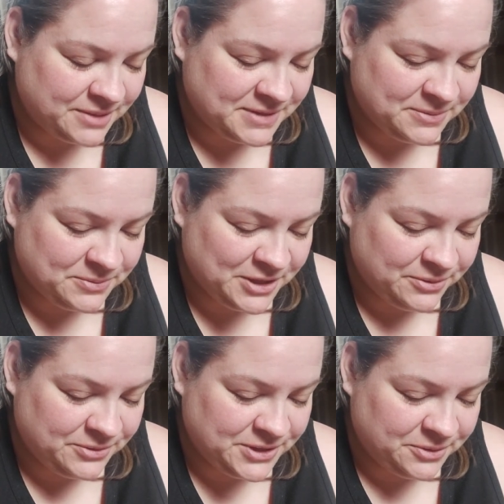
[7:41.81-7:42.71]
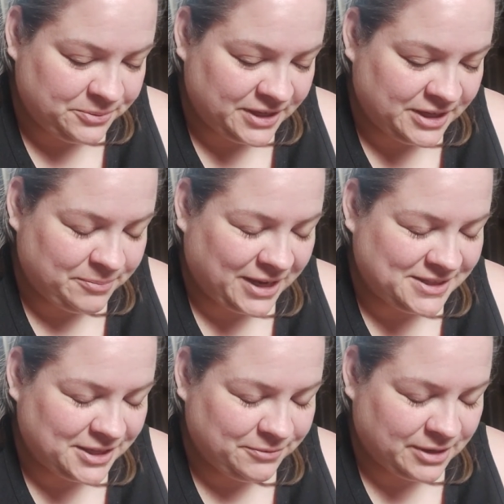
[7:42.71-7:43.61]
Sometimes when you lose, you win. I'm
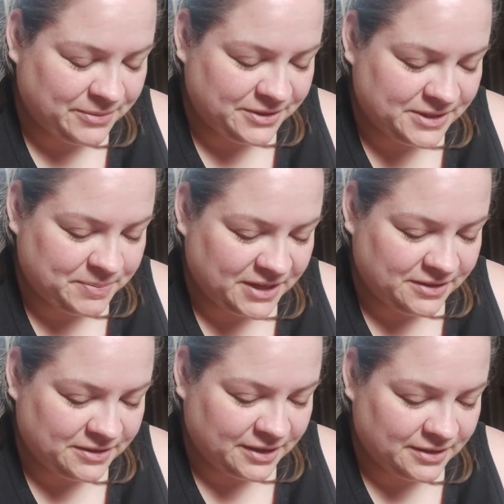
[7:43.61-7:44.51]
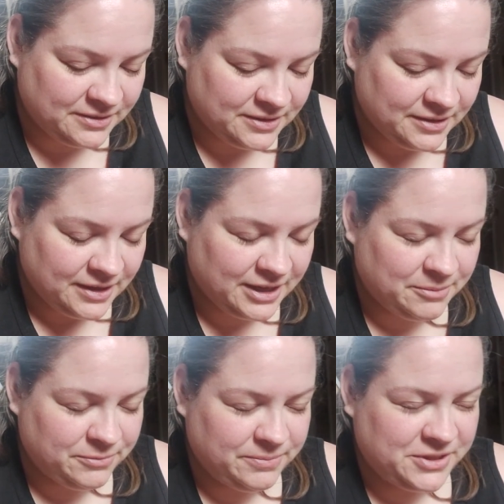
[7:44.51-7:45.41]
asking Robin to expand on that, and
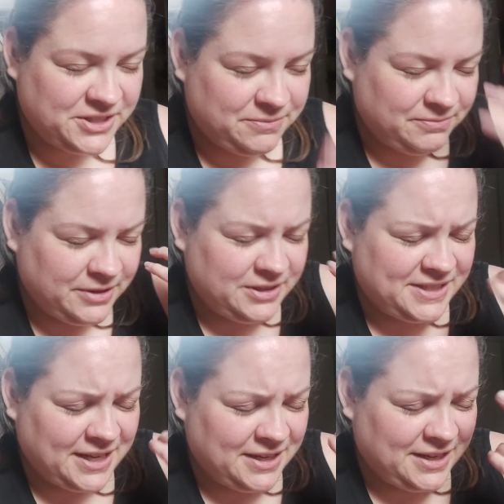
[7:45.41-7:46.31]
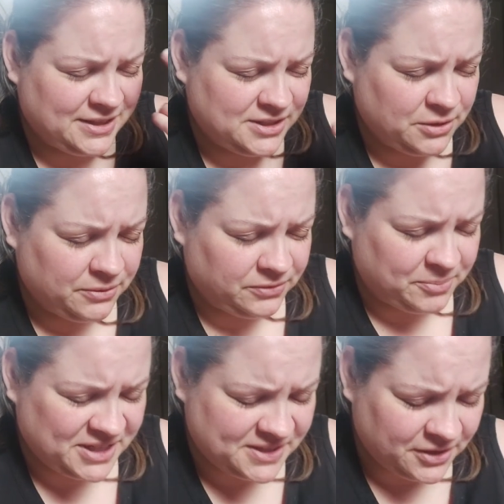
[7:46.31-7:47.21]
I'm just re saying it again slower for
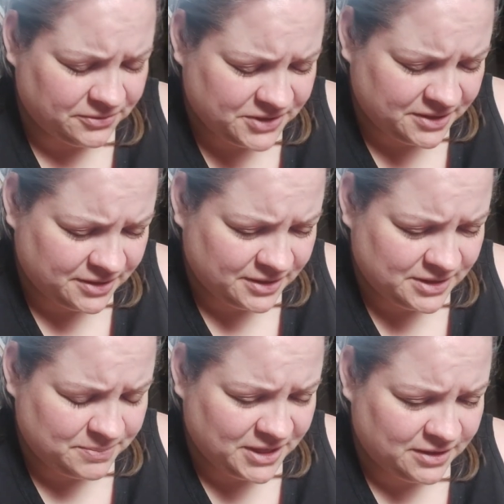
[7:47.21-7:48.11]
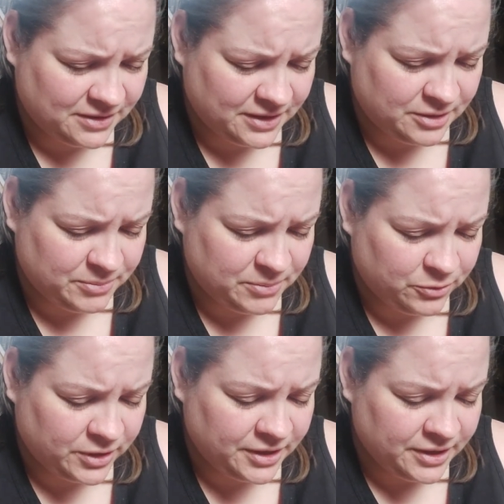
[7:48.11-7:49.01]
myself to click to make it click in a bit
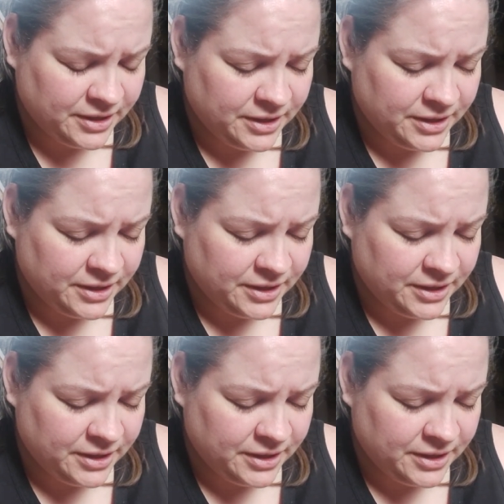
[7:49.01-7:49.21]
more.